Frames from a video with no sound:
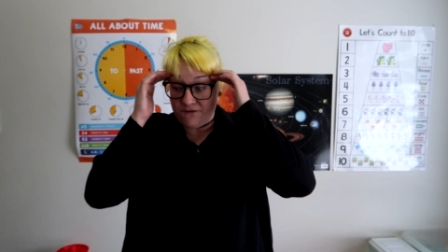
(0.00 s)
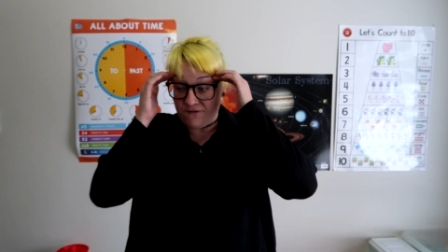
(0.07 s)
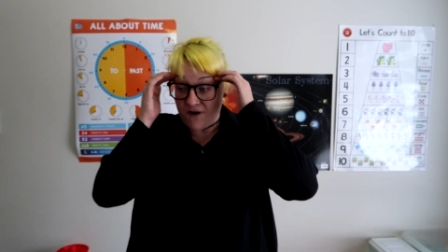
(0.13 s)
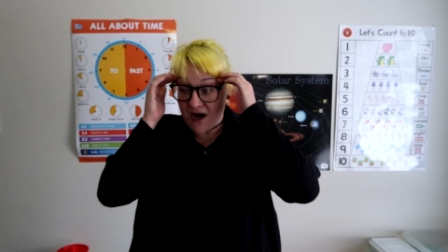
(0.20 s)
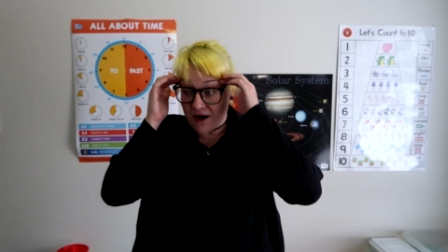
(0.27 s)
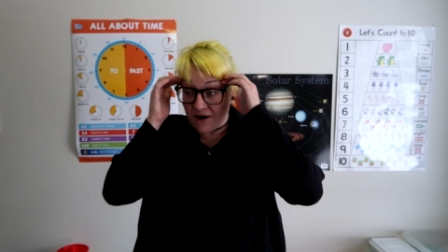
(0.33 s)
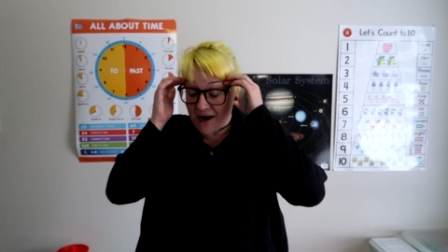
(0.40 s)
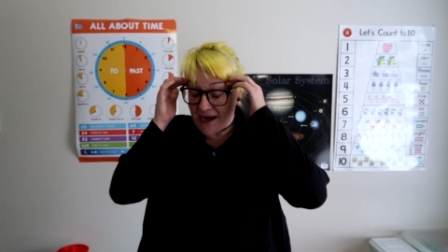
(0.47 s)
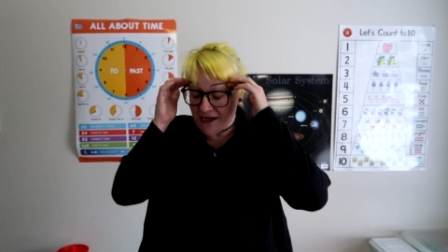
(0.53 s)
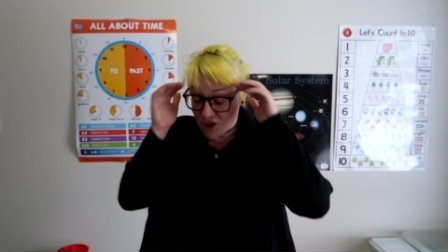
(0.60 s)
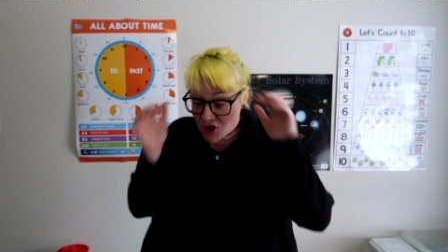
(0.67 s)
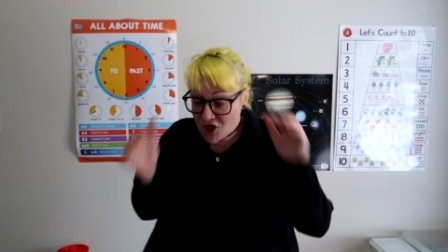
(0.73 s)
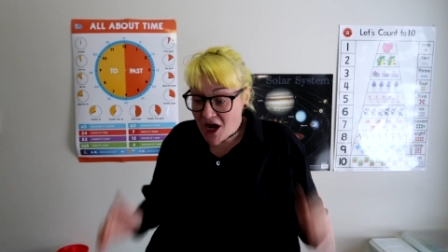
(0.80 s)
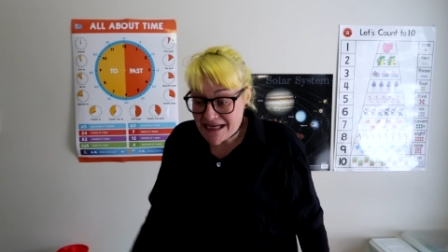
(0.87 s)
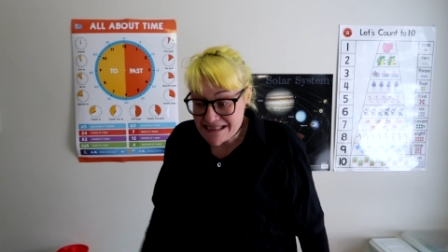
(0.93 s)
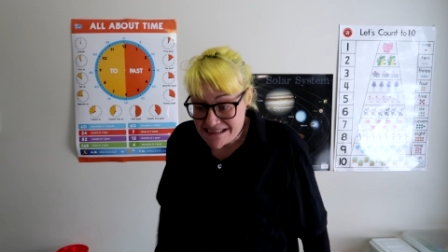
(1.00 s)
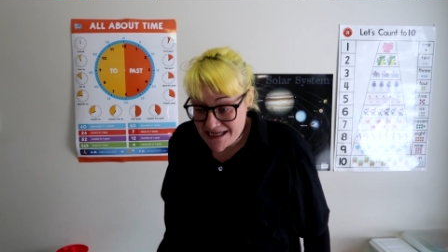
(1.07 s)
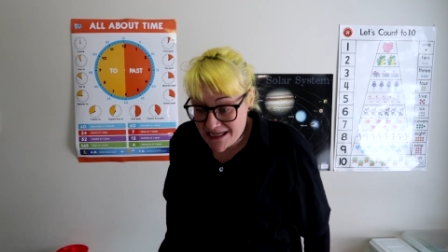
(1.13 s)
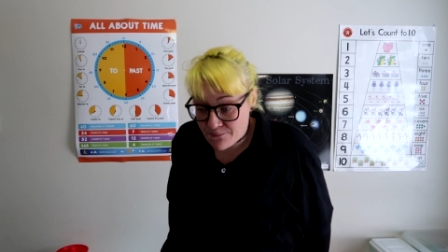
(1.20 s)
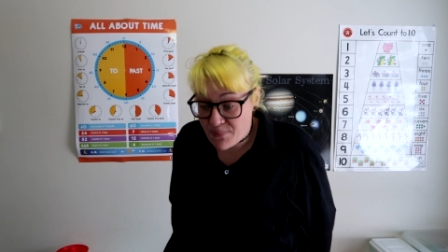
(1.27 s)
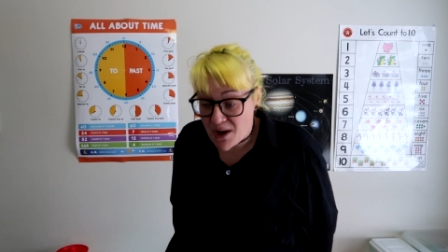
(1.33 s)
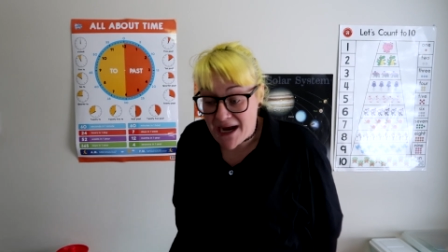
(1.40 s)
Far out, you guys
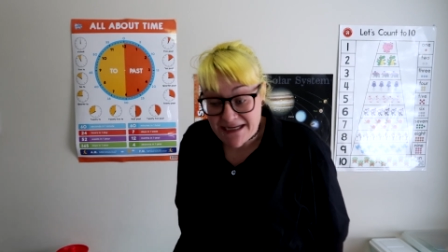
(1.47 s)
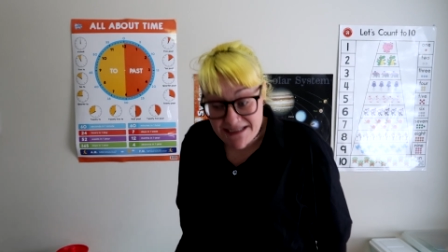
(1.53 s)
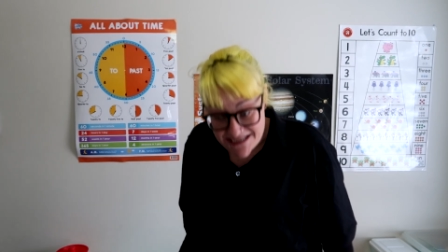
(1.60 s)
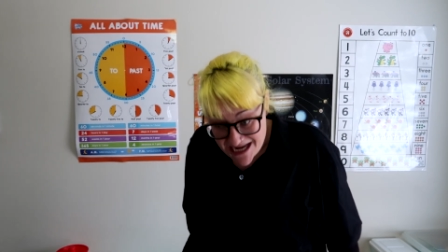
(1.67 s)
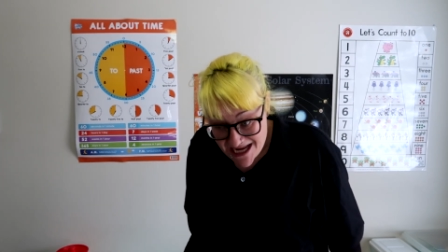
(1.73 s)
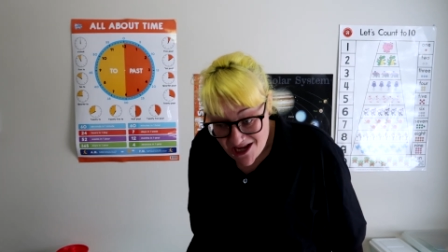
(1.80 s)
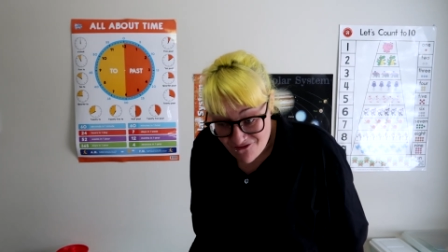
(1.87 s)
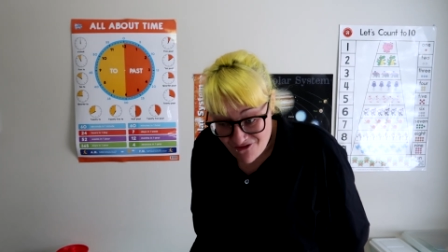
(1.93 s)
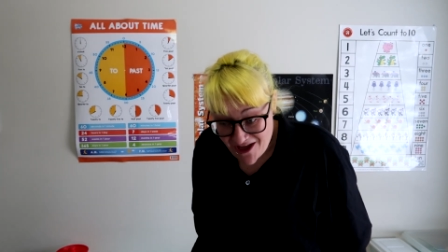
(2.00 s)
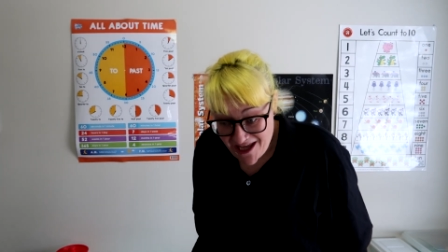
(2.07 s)
need to buy a T